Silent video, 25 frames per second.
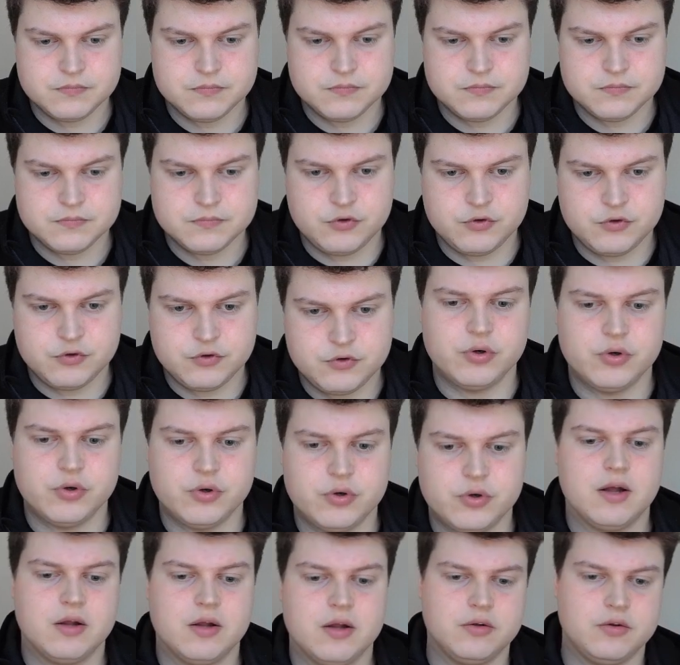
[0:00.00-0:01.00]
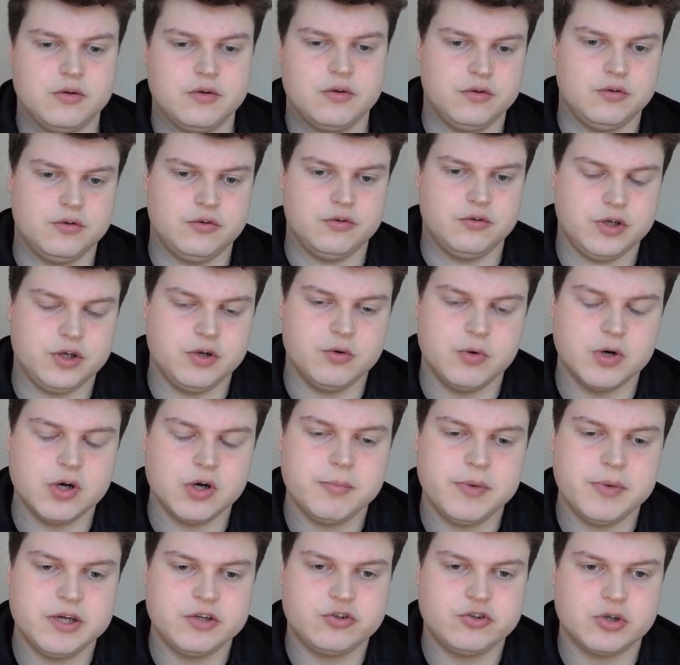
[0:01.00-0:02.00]
So yeah, so you want to
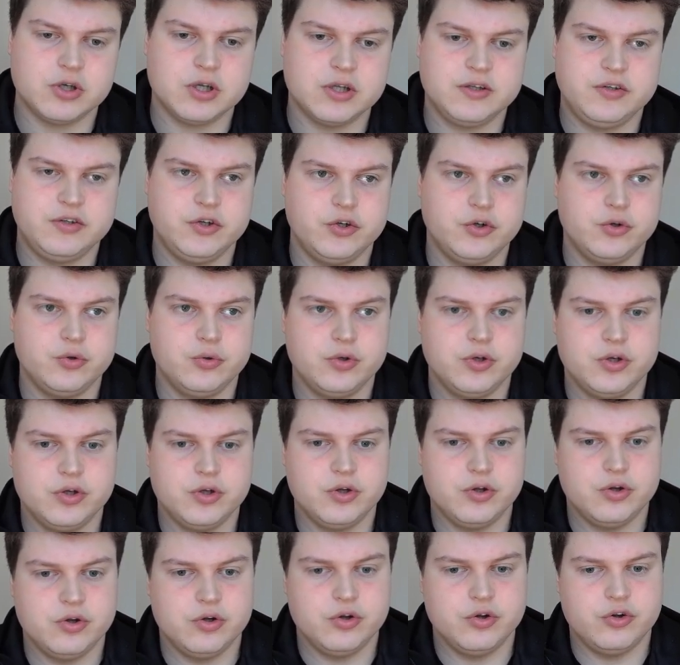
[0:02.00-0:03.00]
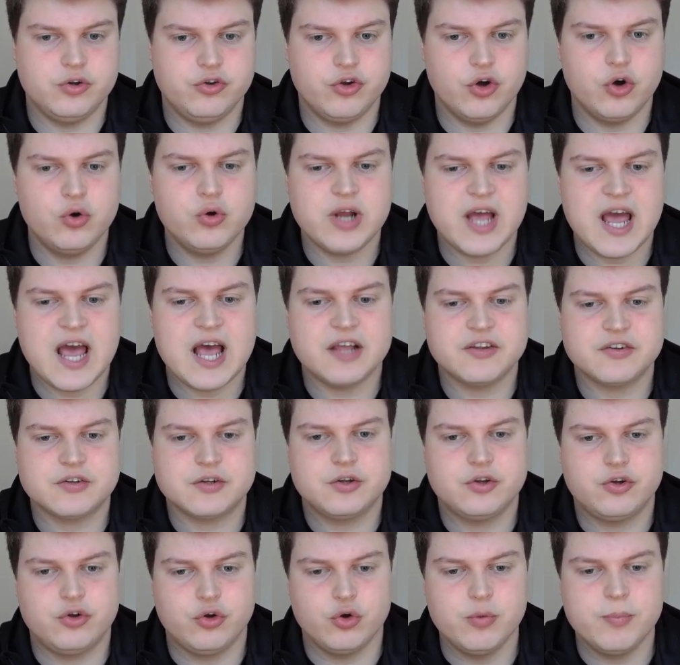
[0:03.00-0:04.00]
make sure that you don't ask
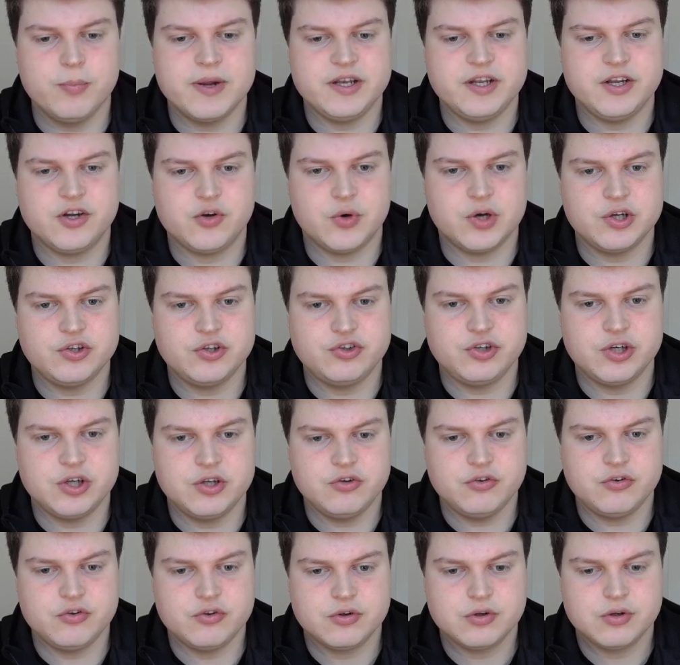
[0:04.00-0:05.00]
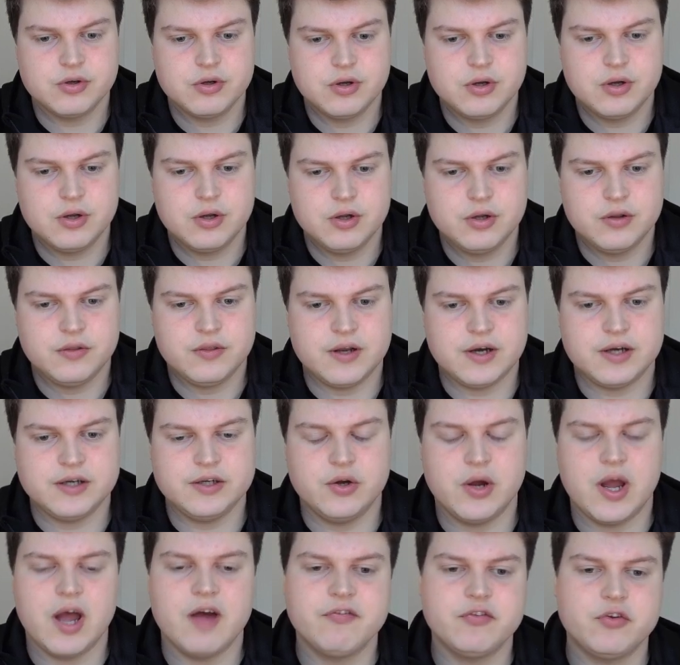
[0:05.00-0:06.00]
too many questions. That
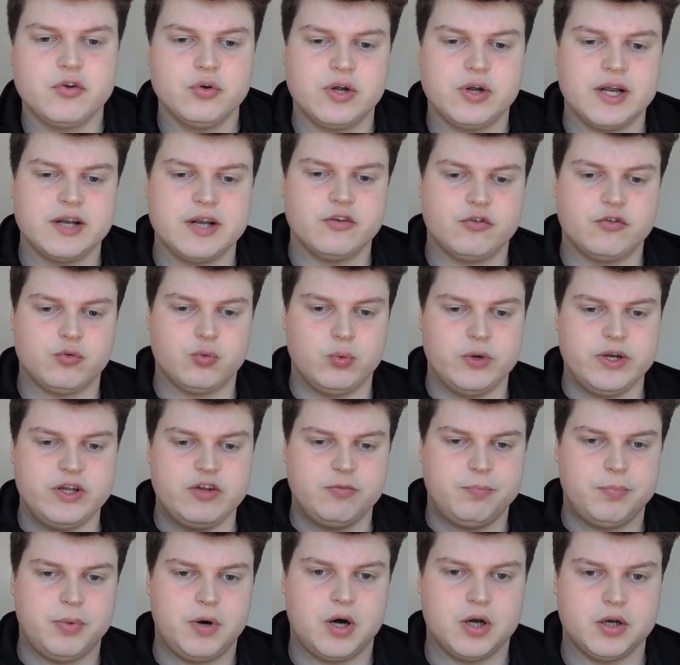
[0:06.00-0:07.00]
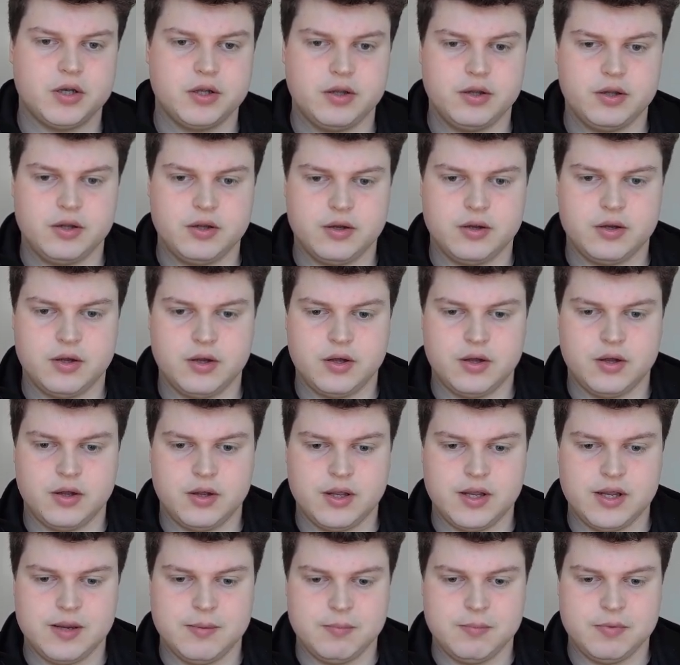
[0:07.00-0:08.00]
you have to get a sweet spot
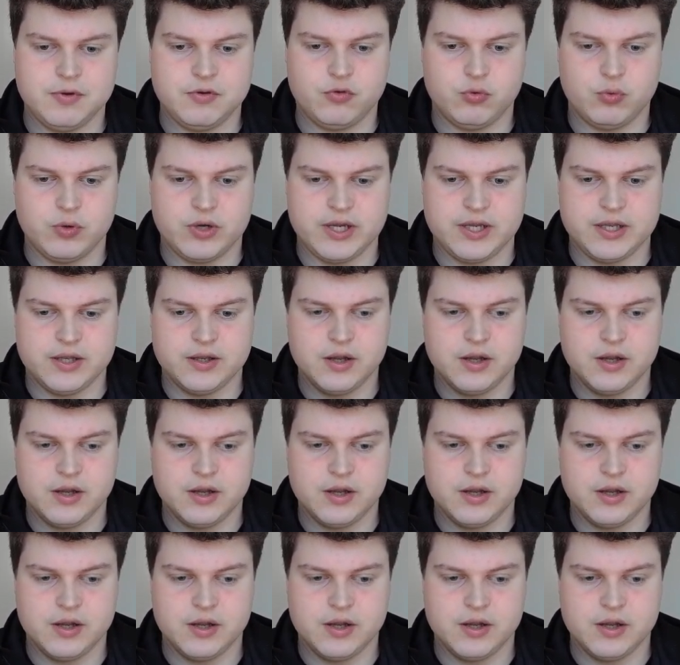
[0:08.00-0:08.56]
in between